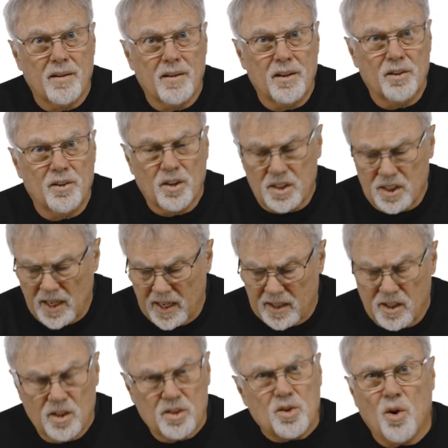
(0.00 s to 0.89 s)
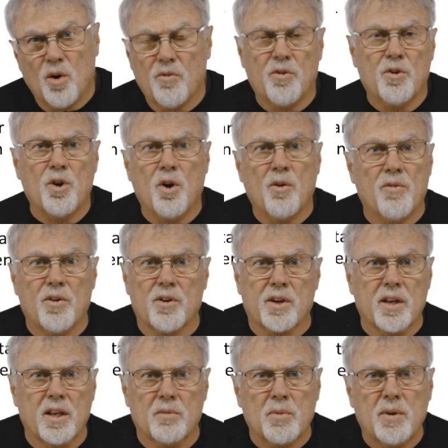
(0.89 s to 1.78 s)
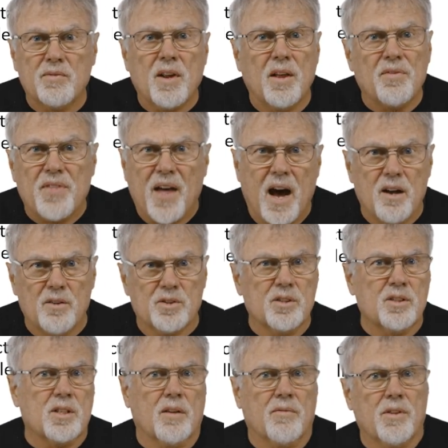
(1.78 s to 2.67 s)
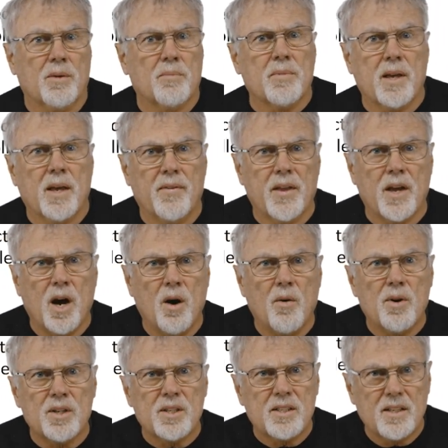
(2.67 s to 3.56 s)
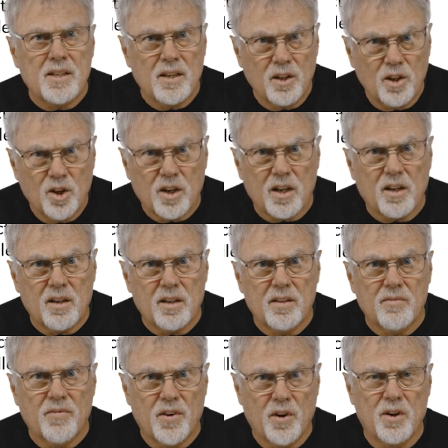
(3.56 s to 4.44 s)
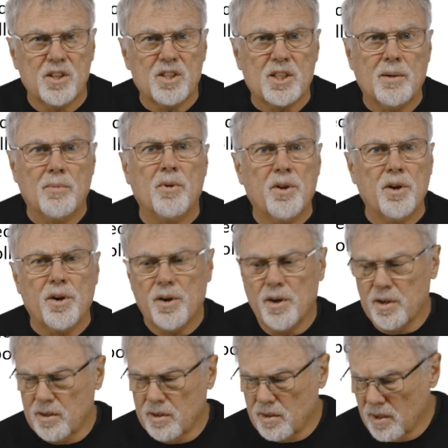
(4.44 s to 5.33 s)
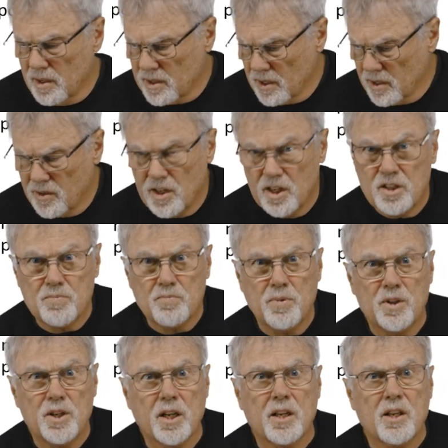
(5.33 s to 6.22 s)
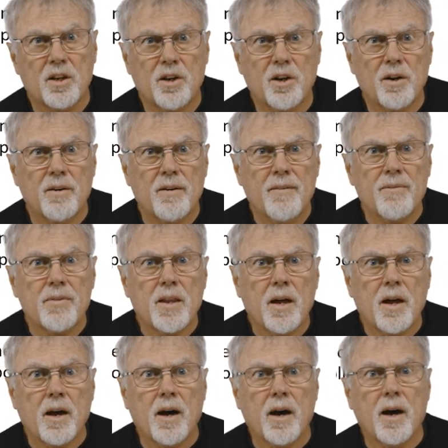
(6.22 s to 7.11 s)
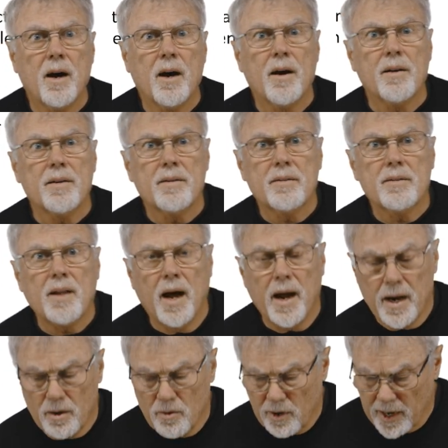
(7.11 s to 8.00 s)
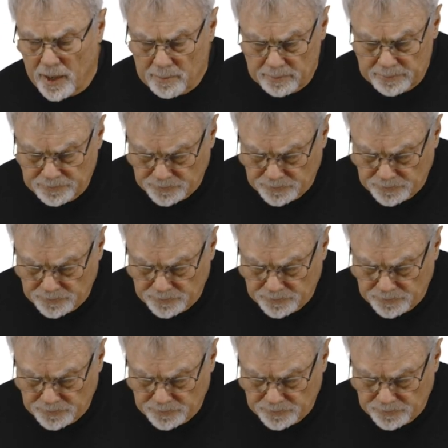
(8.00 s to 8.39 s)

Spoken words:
looks like this over and over again. We've done thousands of them, and they always look very similar to this particular diagram.